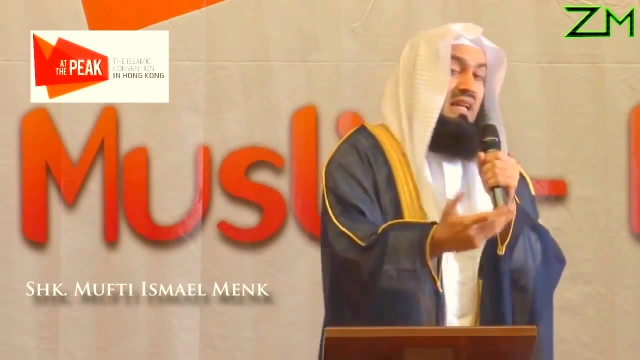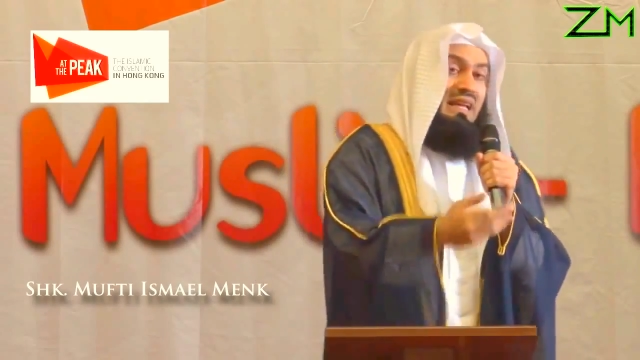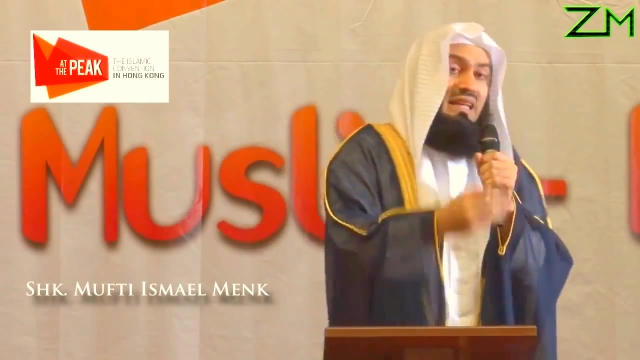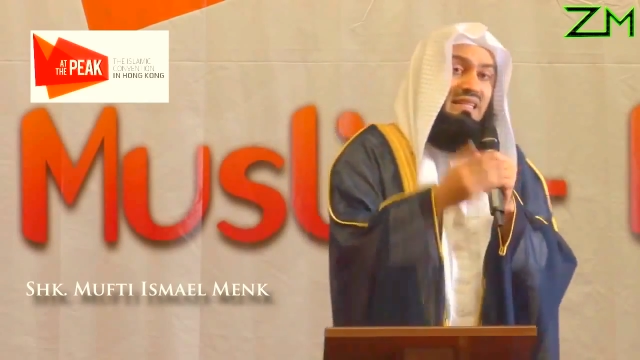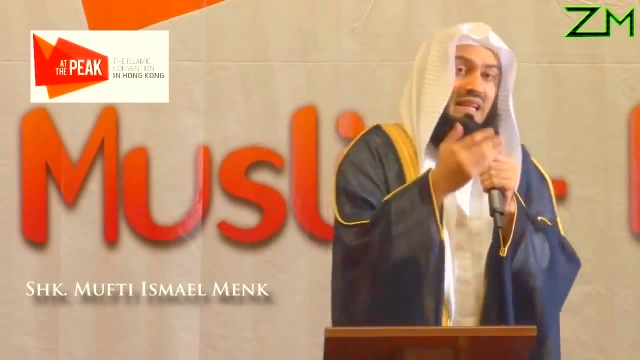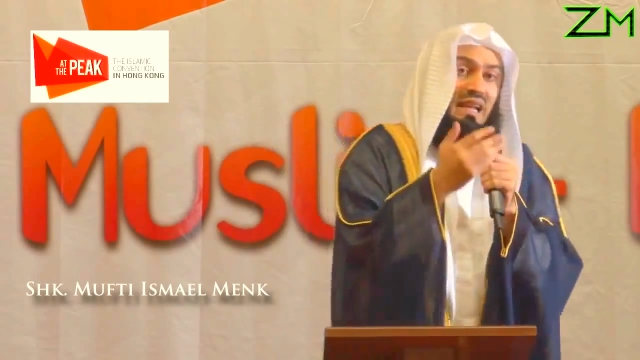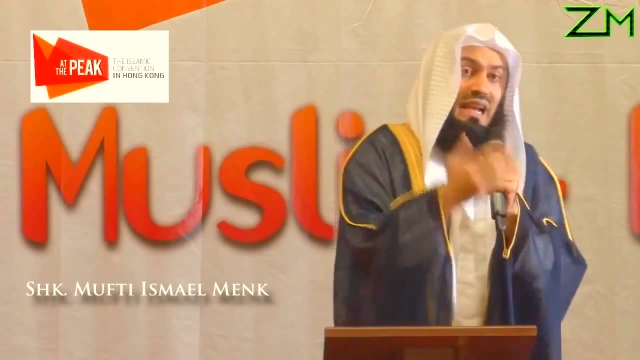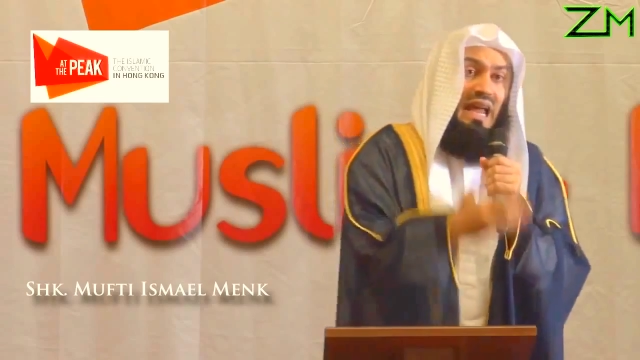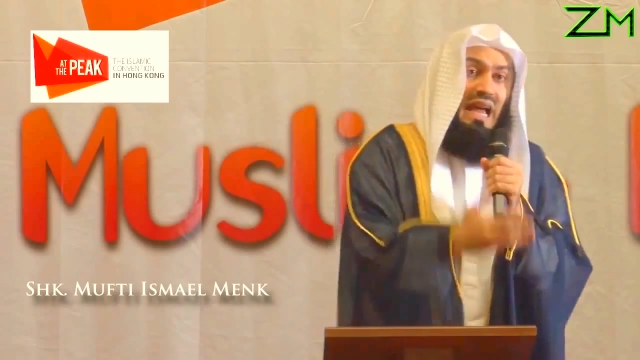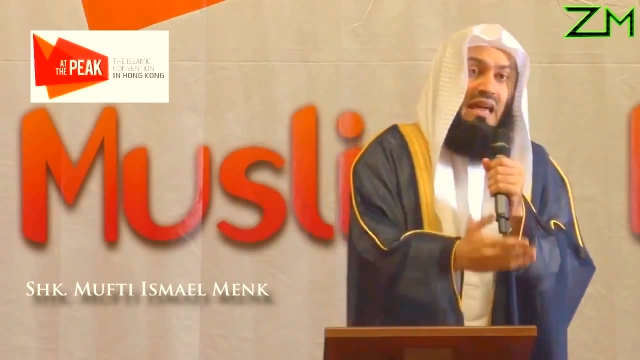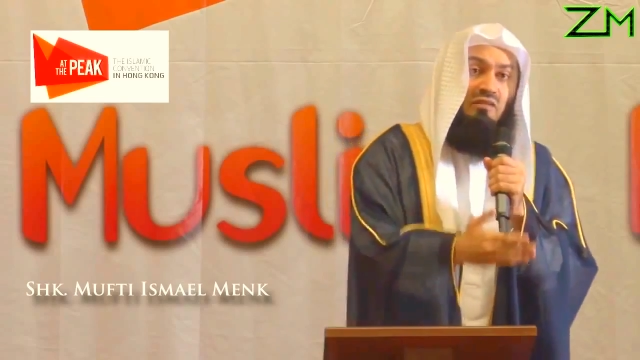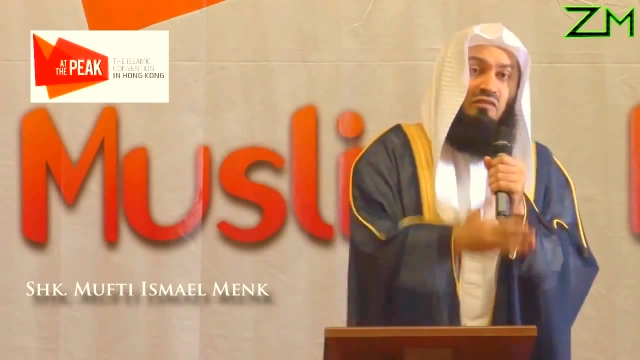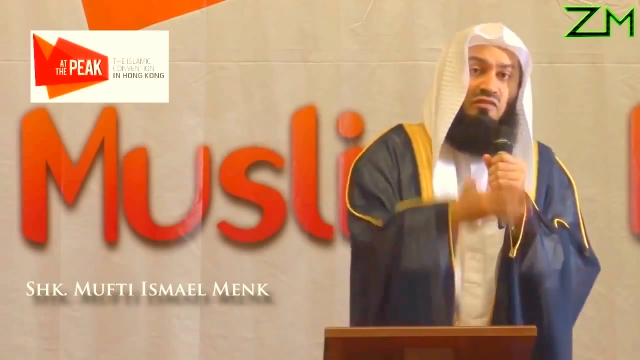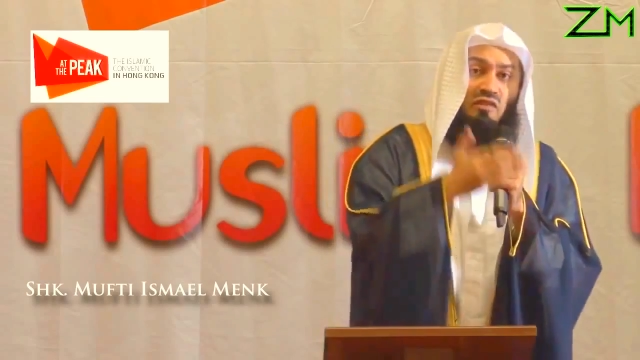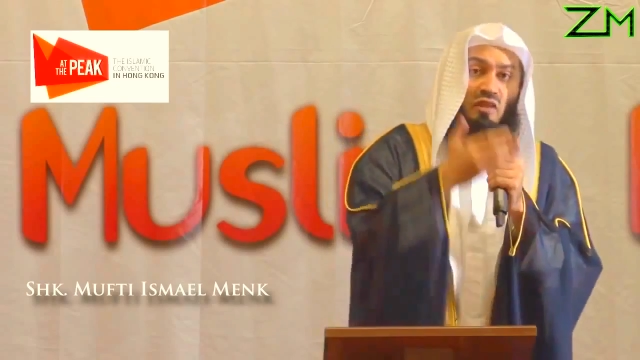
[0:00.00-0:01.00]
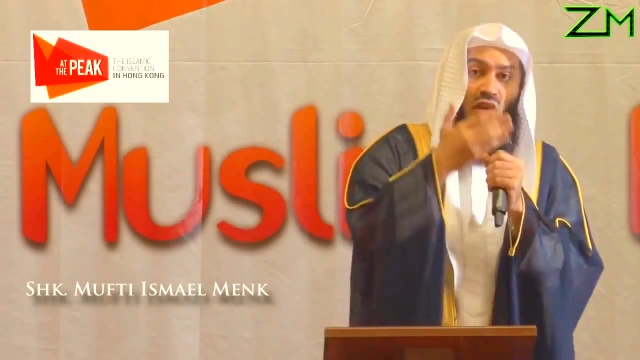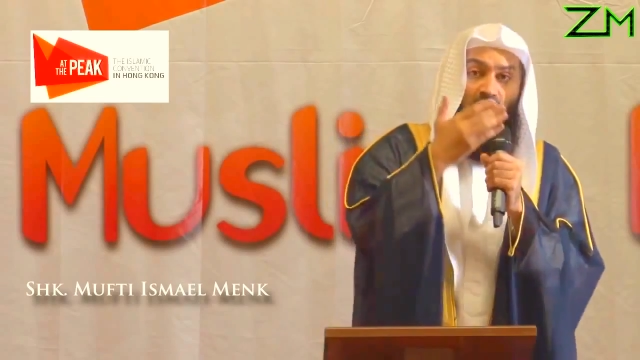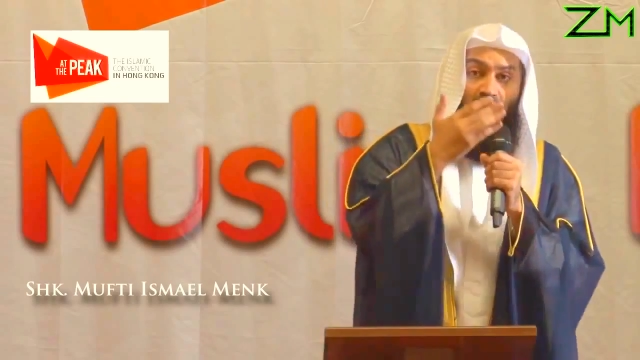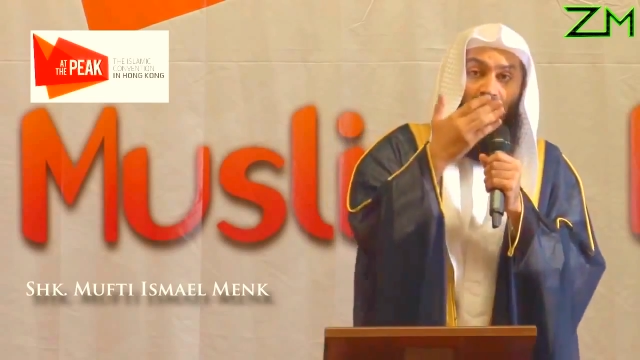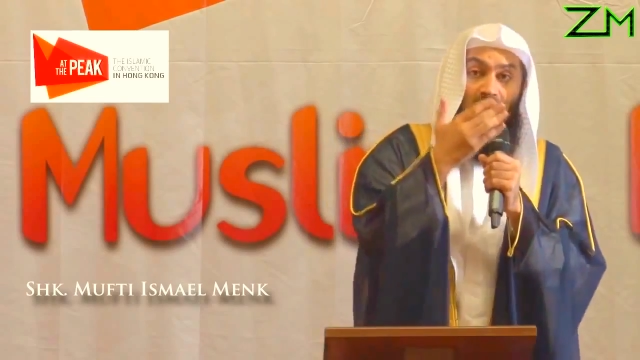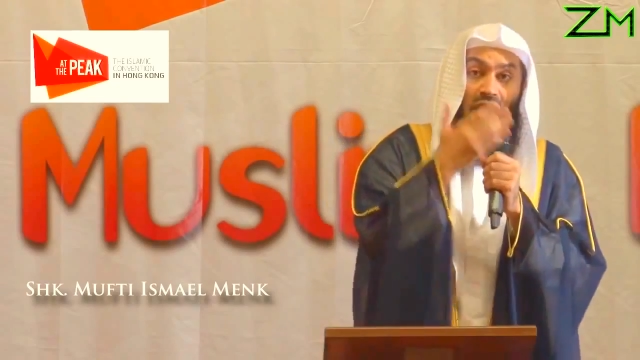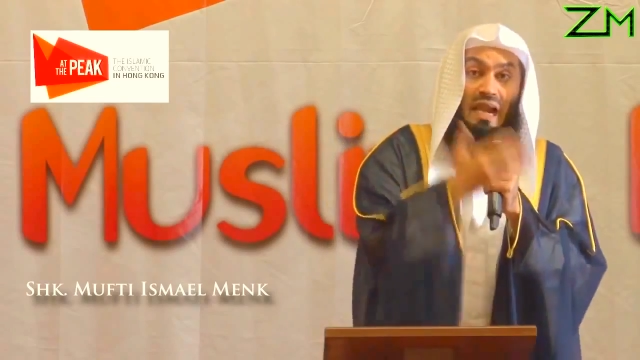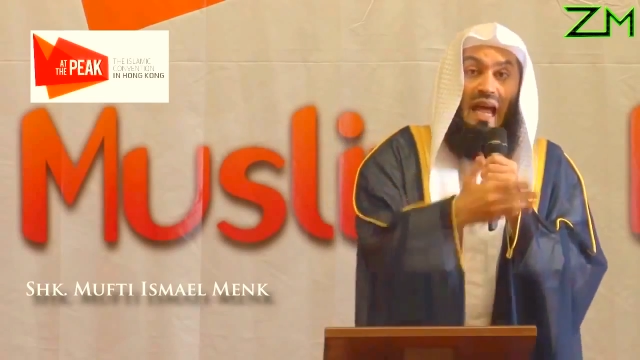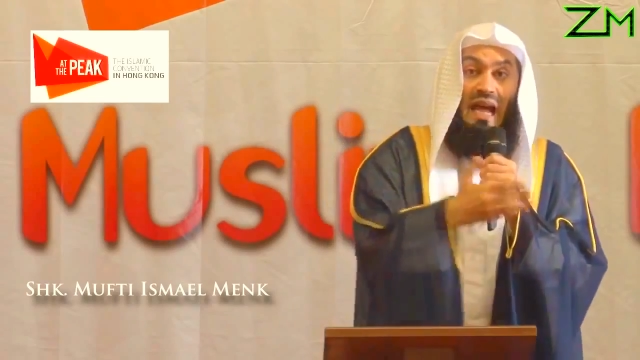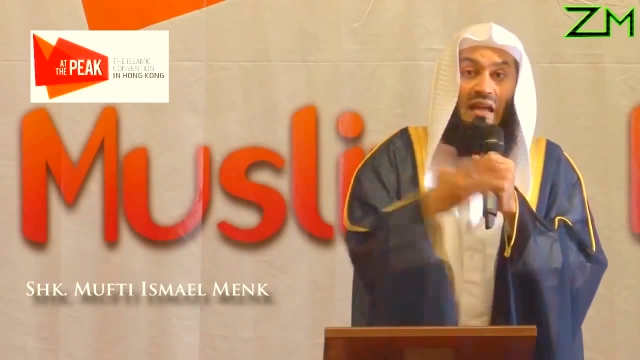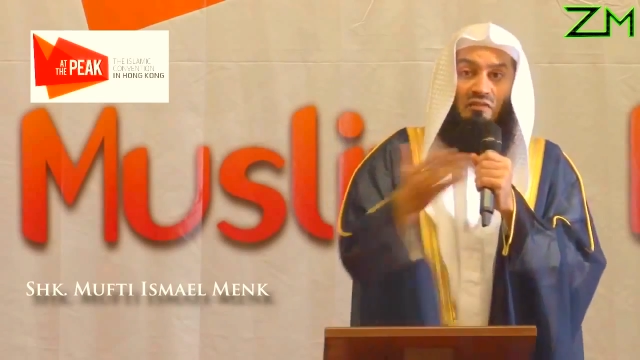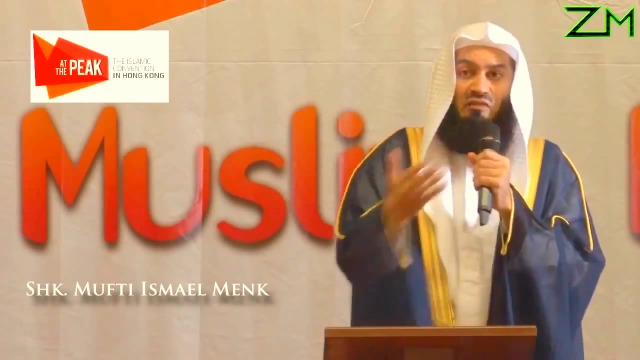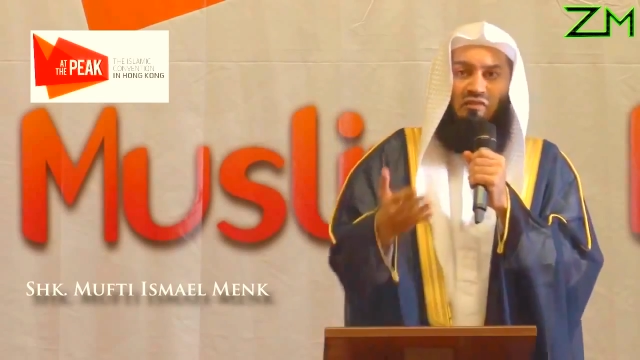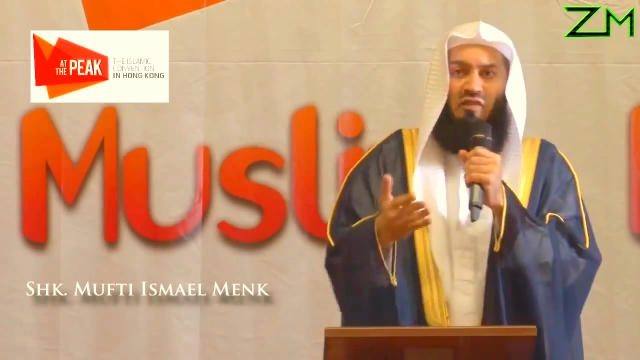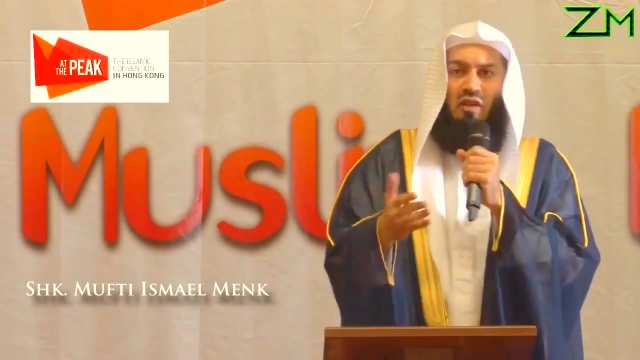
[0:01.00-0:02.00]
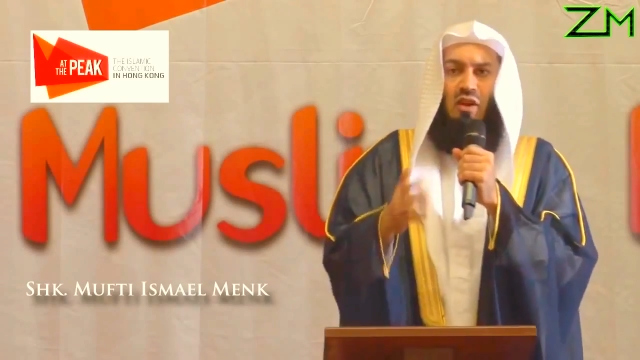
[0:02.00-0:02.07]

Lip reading: It's a life